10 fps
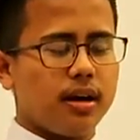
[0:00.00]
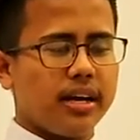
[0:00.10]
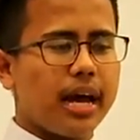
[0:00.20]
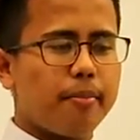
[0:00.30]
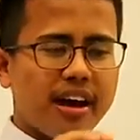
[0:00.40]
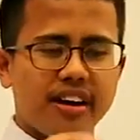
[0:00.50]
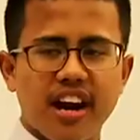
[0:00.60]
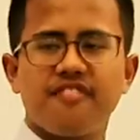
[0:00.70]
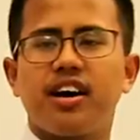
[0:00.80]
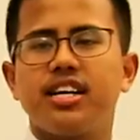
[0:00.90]
get my
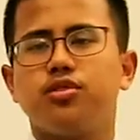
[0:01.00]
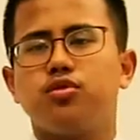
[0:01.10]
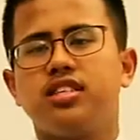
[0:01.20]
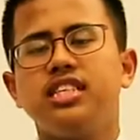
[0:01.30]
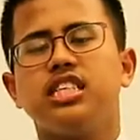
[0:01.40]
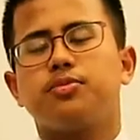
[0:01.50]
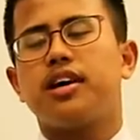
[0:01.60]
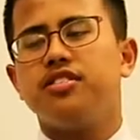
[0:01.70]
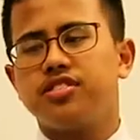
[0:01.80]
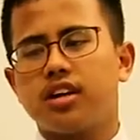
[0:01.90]
grandfather to see is
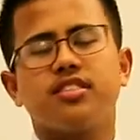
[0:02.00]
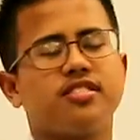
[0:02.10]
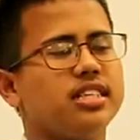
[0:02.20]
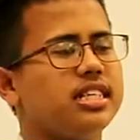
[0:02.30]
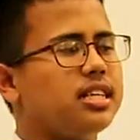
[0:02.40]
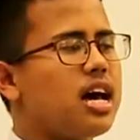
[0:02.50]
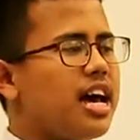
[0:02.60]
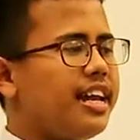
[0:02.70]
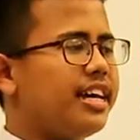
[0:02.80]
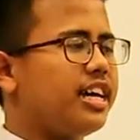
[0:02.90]
my results in
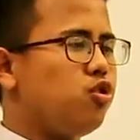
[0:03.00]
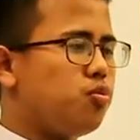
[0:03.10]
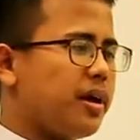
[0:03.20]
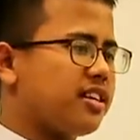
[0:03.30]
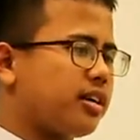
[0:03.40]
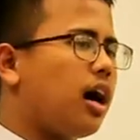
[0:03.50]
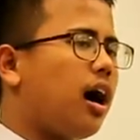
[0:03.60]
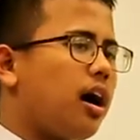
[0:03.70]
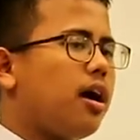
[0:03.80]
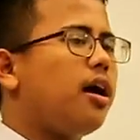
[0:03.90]
the
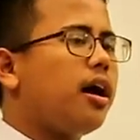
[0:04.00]
UPSR.